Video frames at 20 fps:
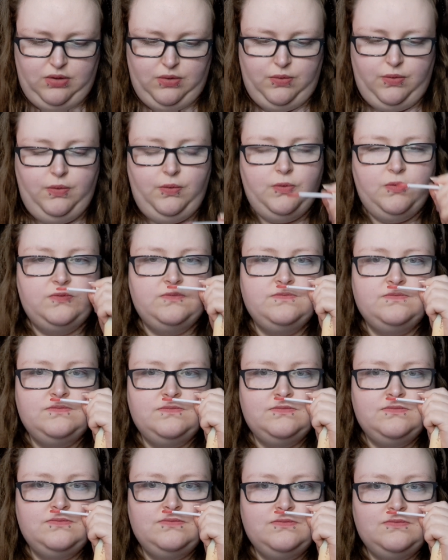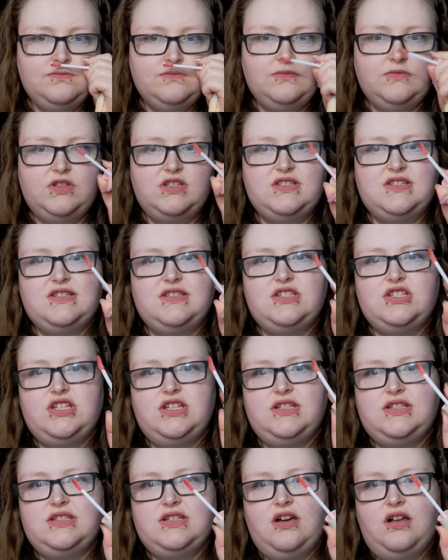Ooh, this is the
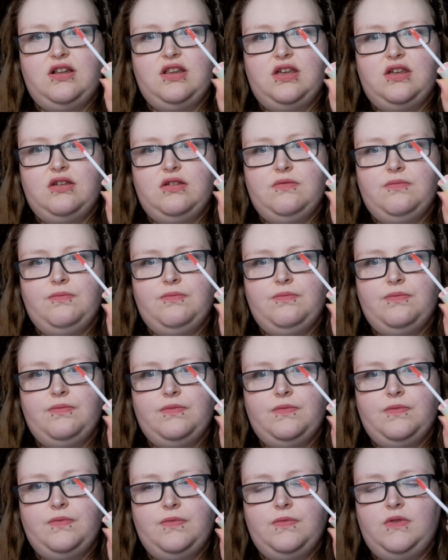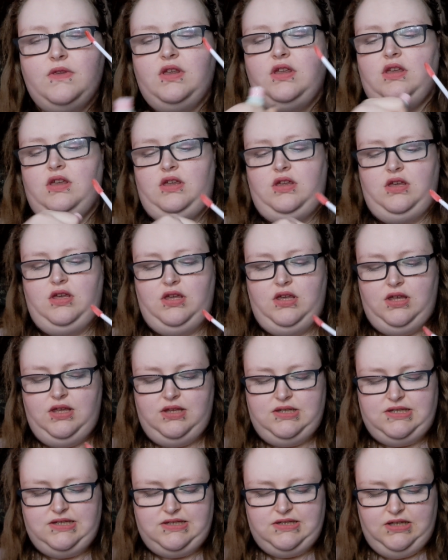shade Dahlia.
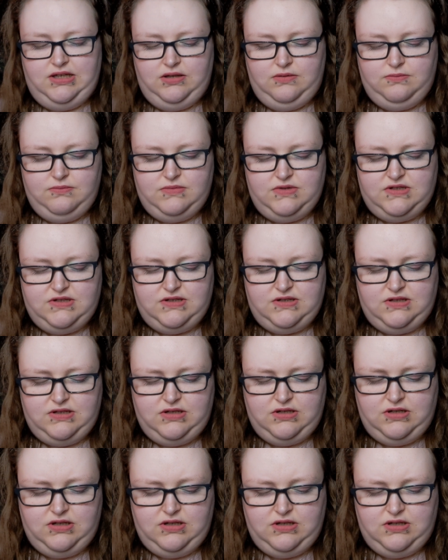It seems,